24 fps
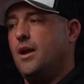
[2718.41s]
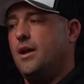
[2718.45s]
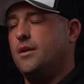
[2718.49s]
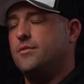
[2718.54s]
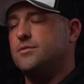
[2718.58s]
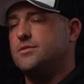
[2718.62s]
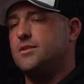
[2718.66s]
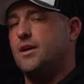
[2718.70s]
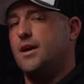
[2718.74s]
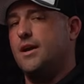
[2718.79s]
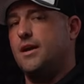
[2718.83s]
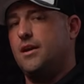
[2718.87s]

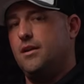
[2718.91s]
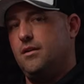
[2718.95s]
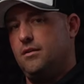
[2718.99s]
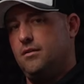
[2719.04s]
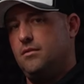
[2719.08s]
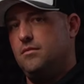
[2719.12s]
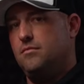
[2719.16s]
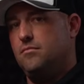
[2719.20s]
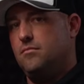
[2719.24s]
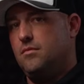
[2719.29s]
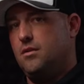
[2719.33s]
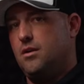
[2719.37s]
He was like,
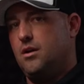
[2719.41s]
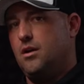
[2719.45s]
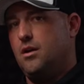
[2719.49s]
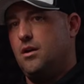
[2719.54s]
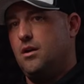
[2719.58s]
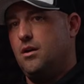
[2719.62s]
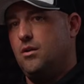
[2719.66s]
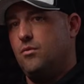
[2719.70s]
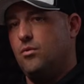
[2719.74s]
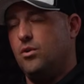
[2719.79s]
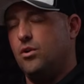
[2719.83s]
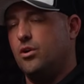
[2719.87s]

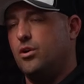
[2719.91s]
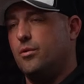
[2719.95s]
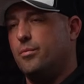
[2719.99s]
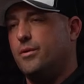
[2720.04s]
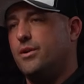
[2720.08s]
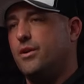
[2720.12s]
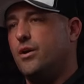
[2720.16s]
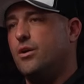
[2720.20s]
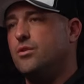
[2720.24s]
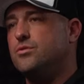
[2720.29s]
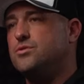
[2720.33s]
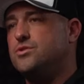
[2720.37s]
well,
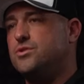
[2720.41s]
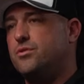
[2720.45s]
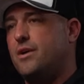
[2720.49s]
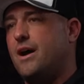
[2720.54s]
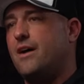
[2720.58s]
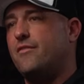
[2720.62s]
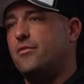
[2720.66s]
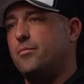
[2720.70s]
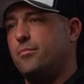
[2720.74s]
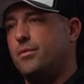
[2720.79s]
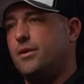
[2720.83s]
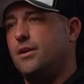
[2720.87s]
Urban knows you
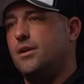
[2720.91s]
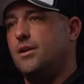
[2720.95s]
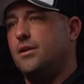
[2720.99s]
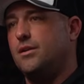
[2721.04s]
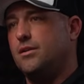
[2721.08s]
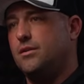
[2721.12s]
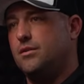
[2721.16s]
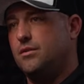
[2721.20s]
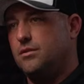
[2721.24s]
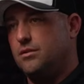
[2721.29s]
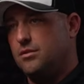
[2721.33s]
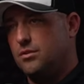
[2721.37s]
haven't
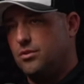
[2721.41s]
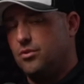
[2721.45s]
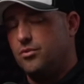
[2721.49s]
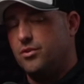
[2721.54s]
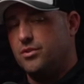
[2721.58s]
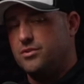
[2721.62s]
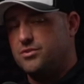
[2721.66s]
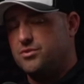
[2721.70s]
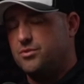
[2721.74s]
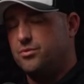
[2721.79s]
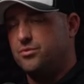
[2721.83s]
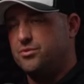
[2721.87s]
been
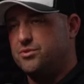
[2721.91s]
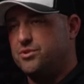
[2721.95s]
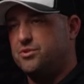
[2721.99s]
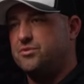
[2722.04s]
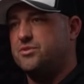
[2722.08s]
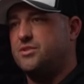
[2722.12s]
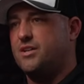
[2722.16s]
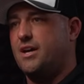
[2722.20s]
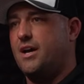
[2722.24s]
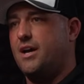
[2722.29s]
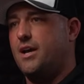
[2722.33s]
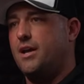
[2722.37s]
going to the schools
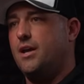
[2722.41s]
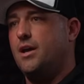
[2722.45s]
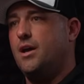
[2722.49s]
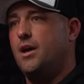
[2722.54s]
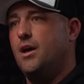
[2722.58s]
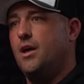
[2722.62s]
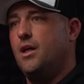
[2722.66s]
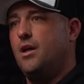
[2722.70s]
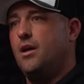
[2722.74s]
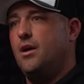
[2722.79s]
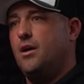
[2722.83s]
you say.